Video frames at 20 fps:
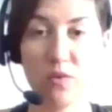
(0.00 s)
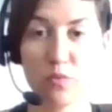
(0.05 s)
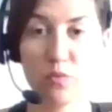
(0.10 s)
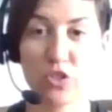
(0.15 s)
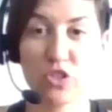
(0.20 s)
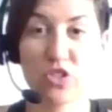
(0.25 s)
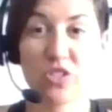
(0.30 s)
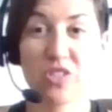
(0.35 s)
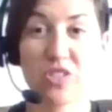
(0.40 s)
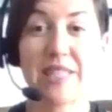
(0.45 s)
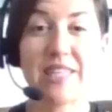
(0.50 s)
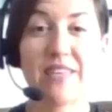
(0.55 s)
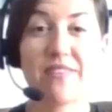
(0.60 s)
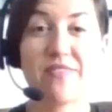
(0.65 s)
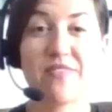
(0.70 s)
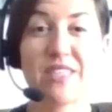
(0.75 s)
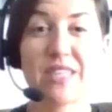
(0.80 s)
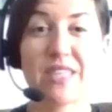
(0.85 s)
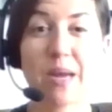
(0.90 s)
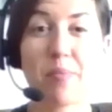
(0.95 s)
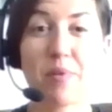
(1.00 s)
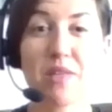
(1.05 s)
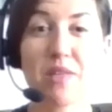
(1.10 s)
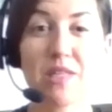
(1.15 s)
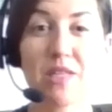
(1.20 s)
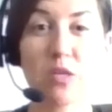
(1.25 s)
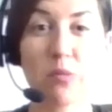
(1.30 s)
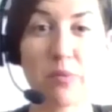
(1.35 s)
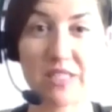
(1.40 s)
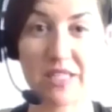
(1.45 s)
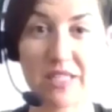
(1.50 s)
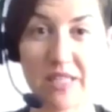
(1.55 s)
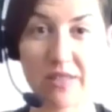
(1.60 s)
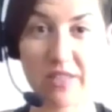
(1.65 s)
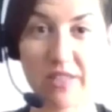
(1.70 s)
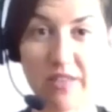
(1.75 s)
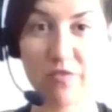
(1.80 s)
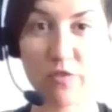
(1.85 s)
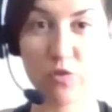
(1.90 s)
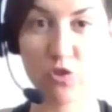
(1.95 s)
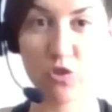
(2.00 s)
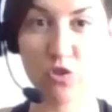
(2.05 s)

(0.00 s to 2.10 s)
We're just lifting up a little bit to give